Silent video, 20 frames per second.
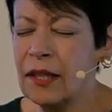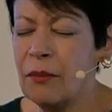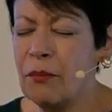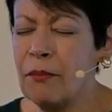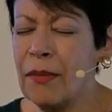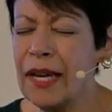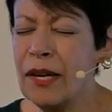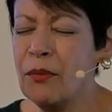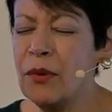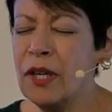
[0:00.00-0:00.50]

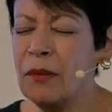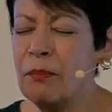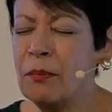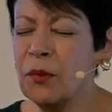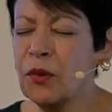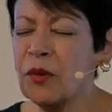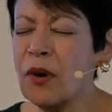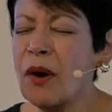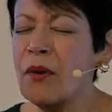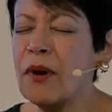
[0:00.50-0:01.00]
May we
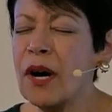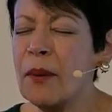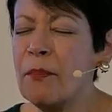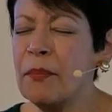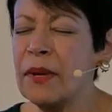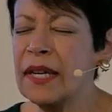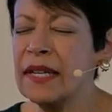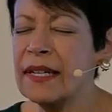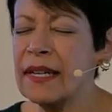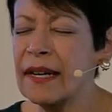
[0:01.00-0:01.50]
grow up
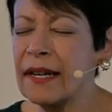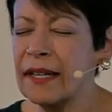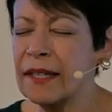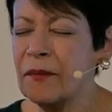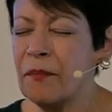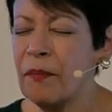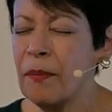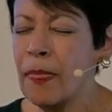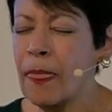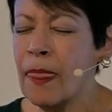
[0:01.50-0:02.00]
and
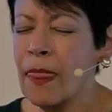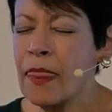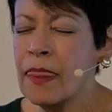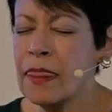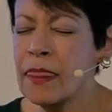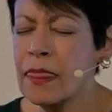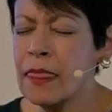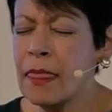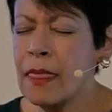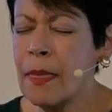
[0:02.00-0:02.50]

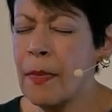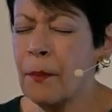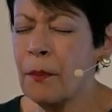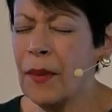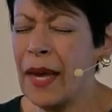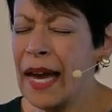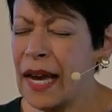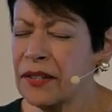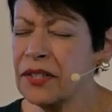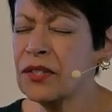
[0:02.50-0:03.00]

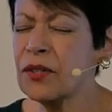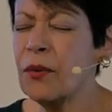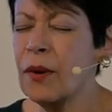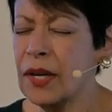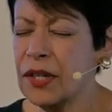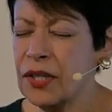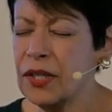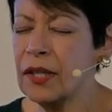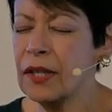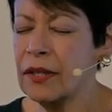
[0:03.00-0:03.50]
ask
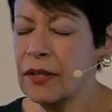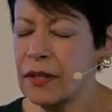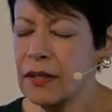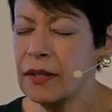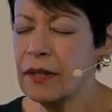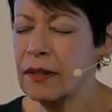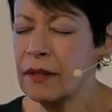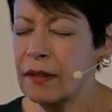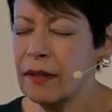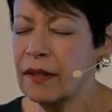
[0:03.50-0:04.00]

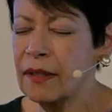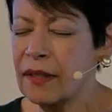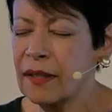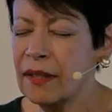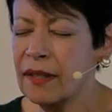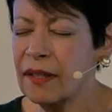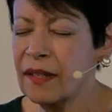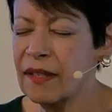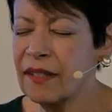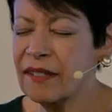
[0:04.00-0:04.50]
questions
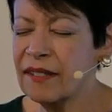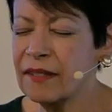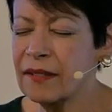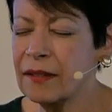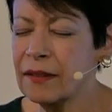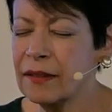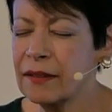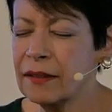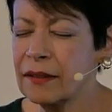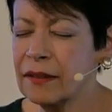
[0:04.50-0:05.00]

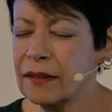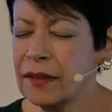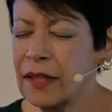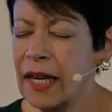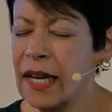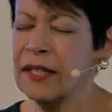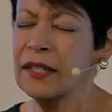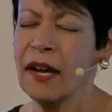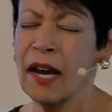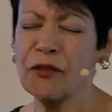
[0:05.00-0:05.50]

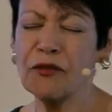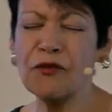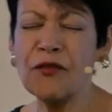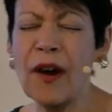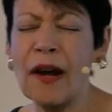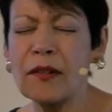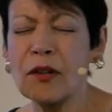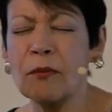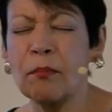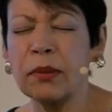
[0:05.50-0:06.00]
and not
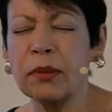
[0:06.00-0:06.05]
follow